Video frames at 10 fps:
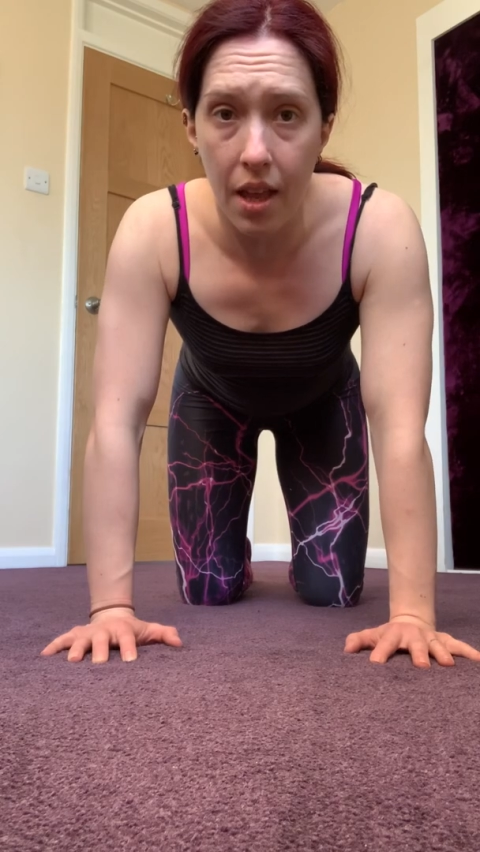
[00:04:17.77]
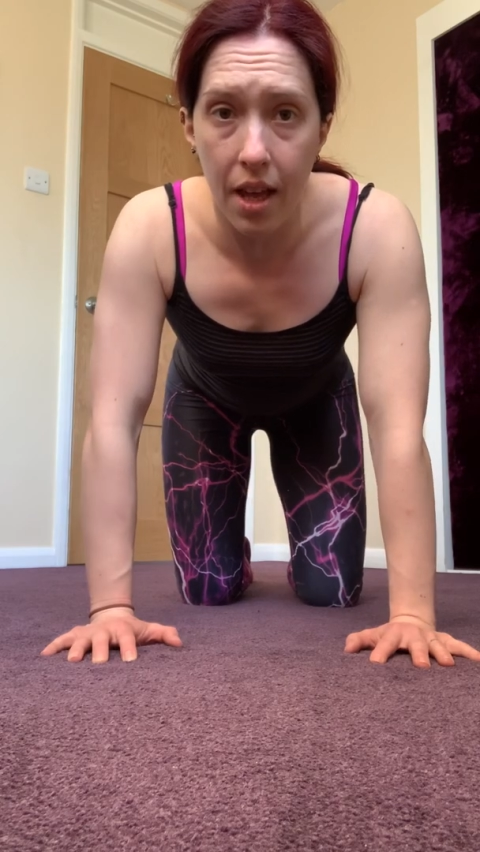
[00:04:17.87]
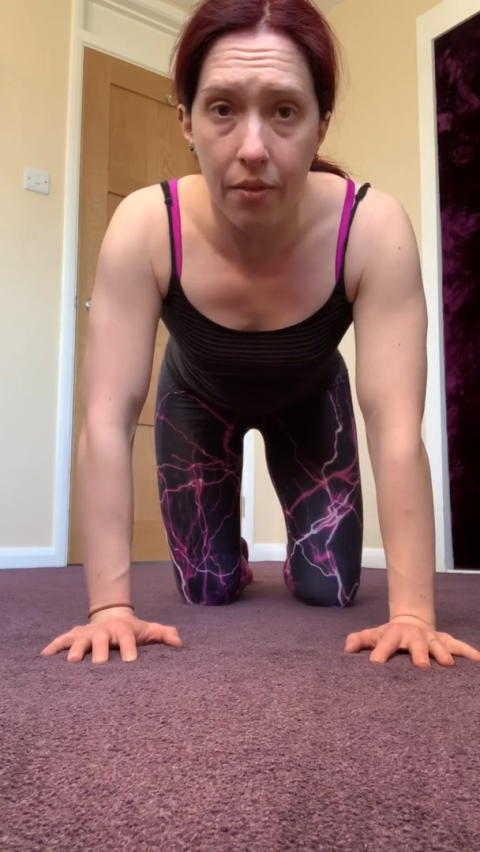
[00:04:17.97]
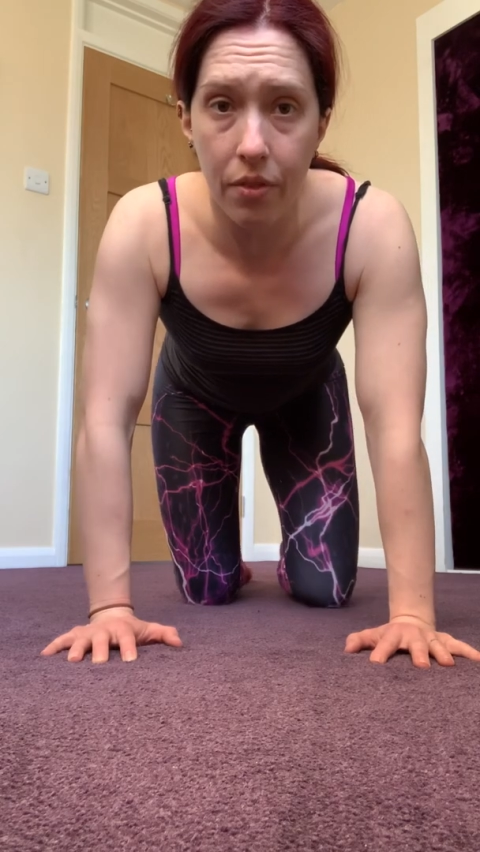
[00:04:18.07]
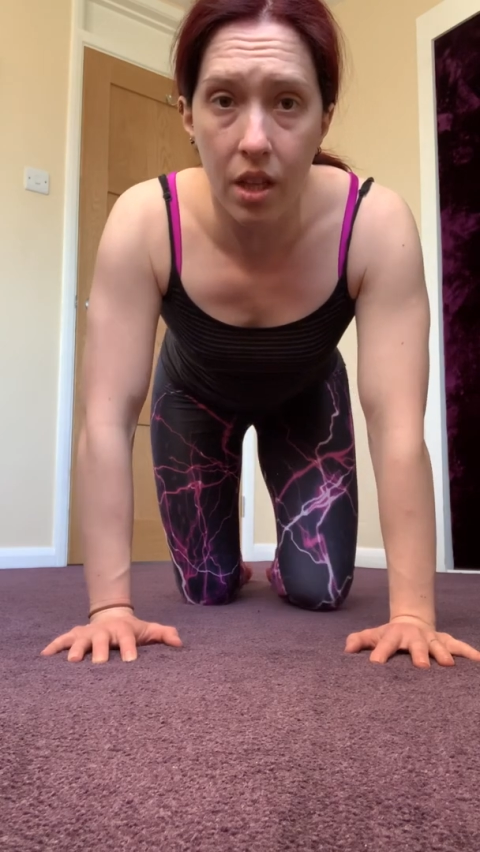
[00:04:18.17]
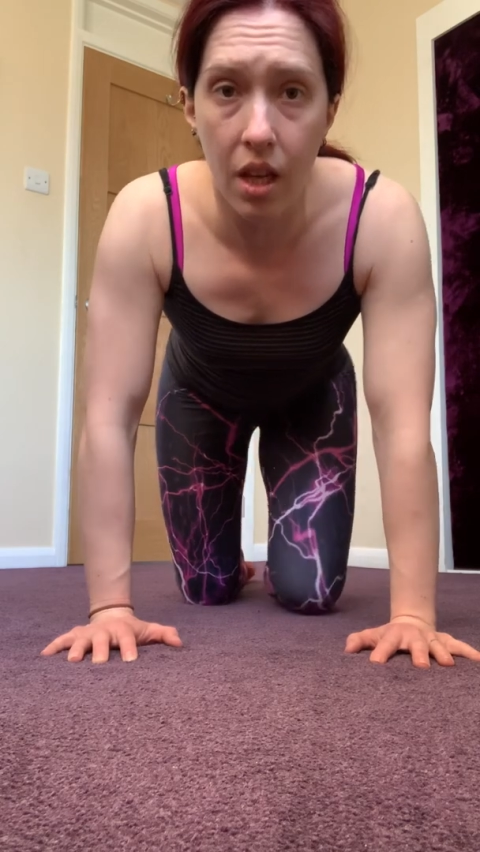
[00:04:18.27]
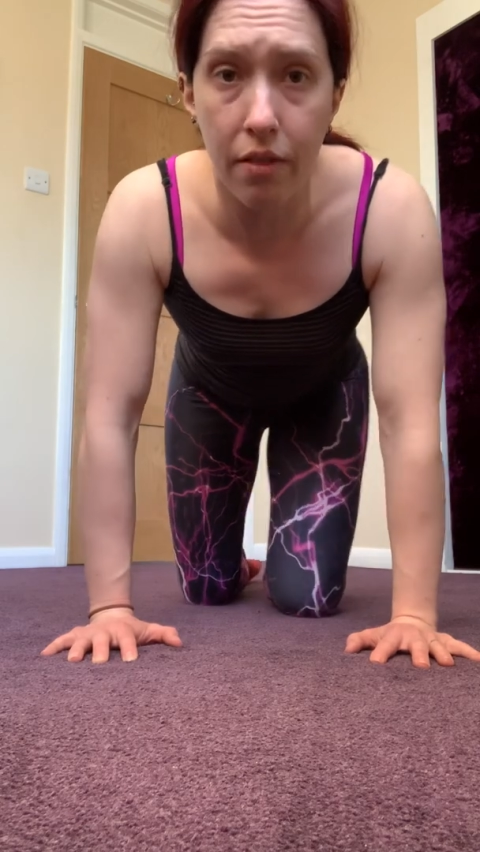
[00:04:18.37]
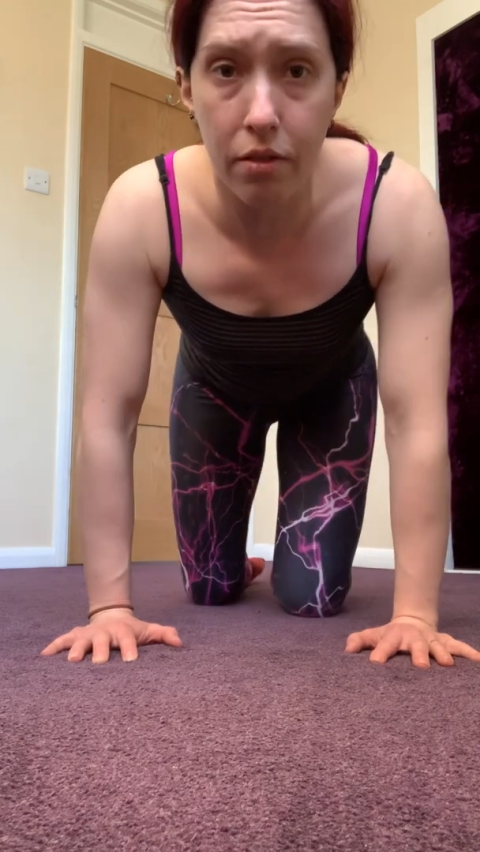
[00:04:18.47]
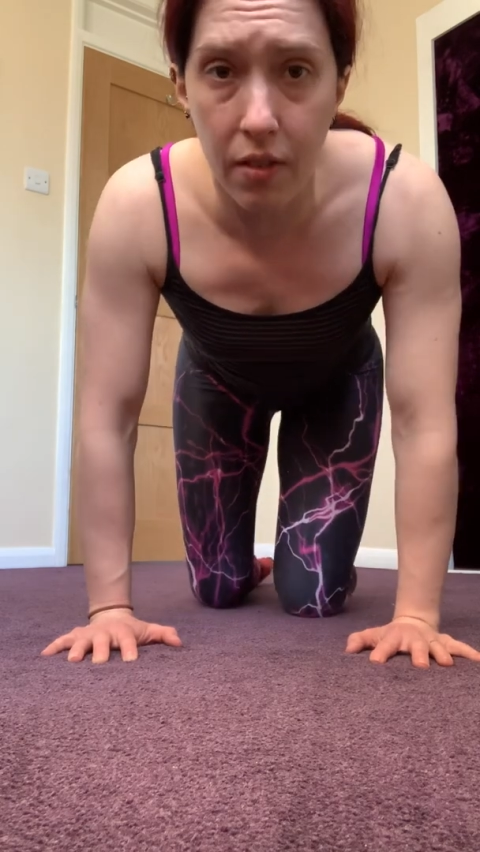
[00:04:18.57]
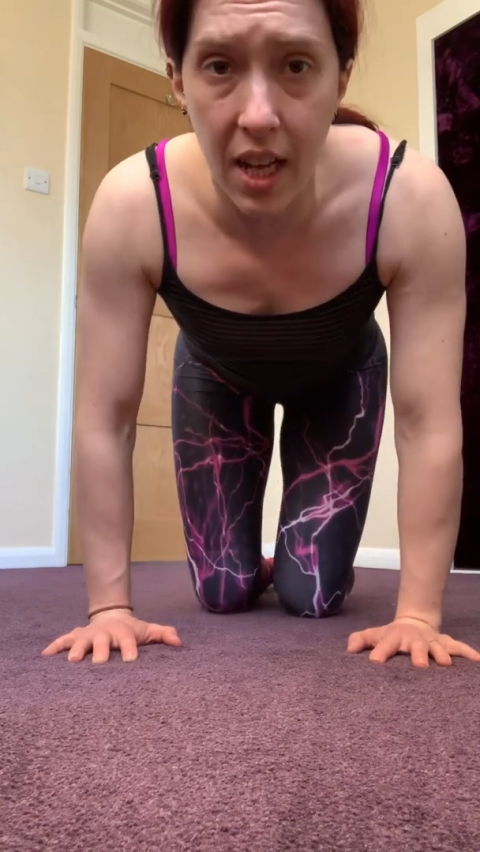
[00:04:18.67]
that.
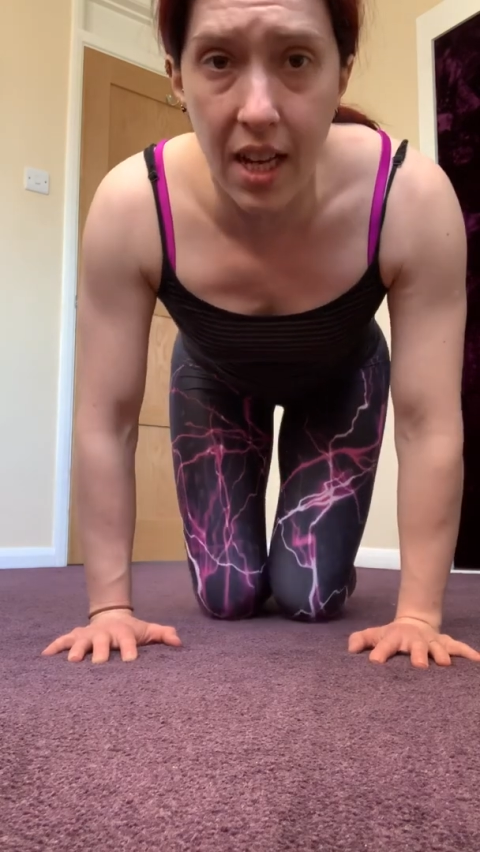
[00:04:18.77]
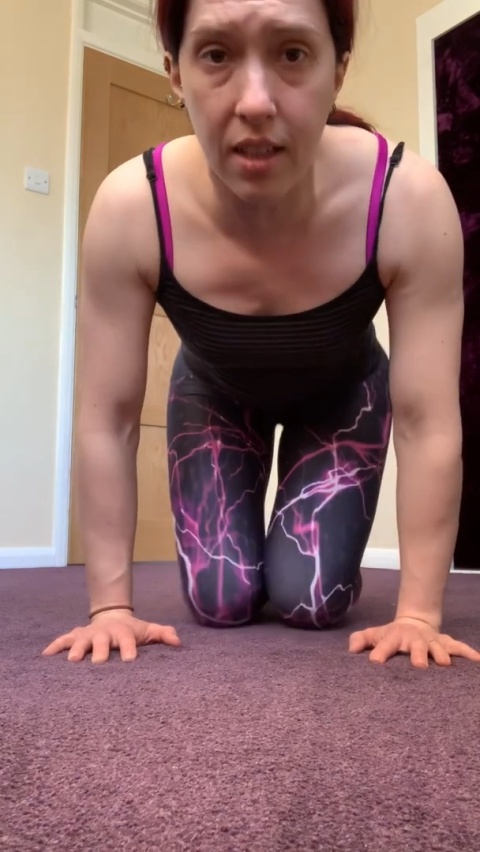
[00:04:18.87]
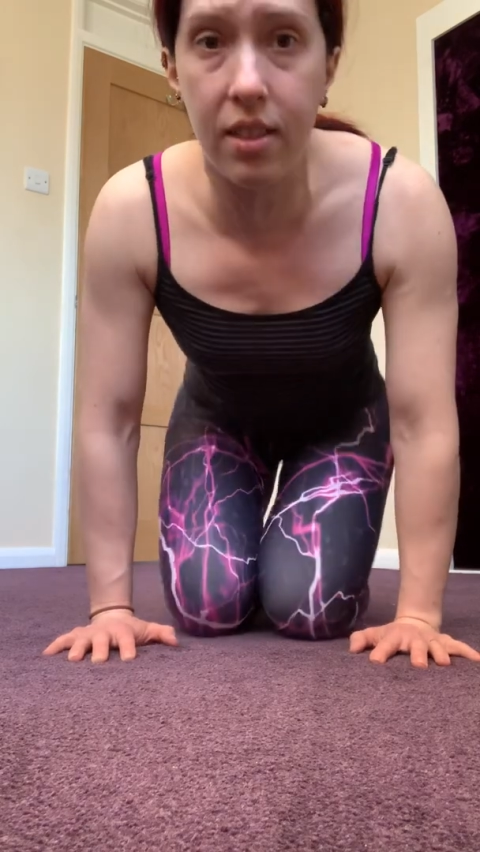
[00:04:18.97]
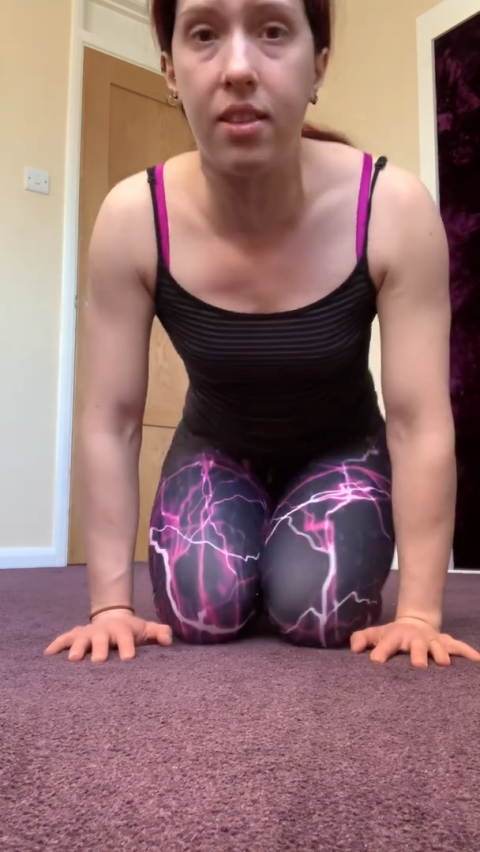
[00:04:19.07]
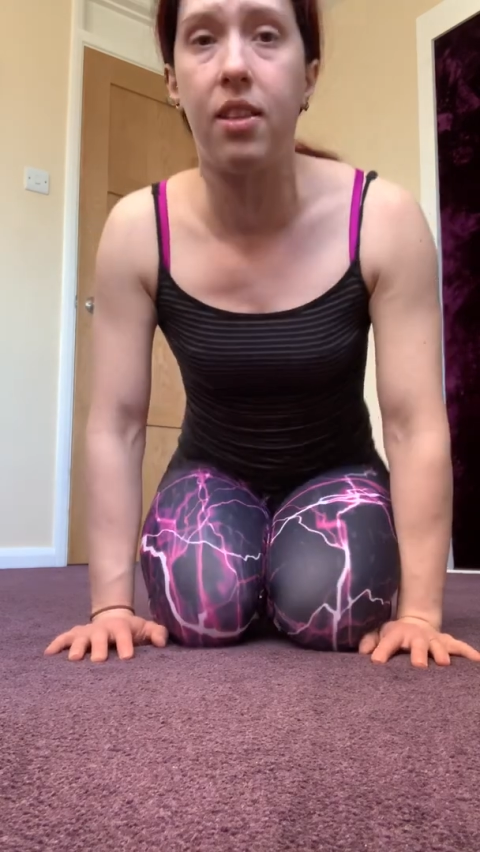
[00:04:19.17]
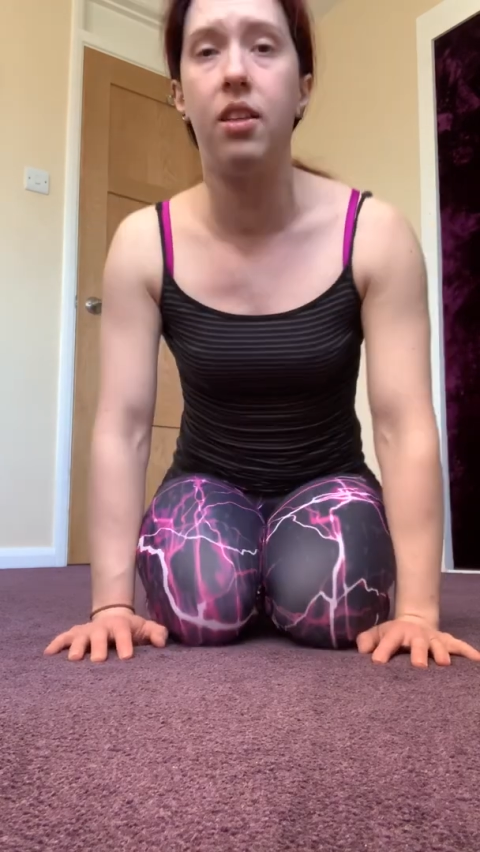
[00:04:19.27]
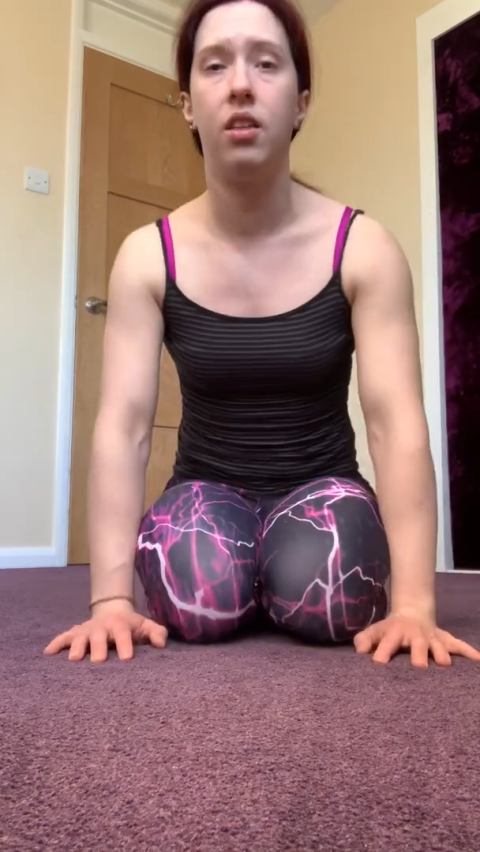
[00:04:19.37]
Have a relax.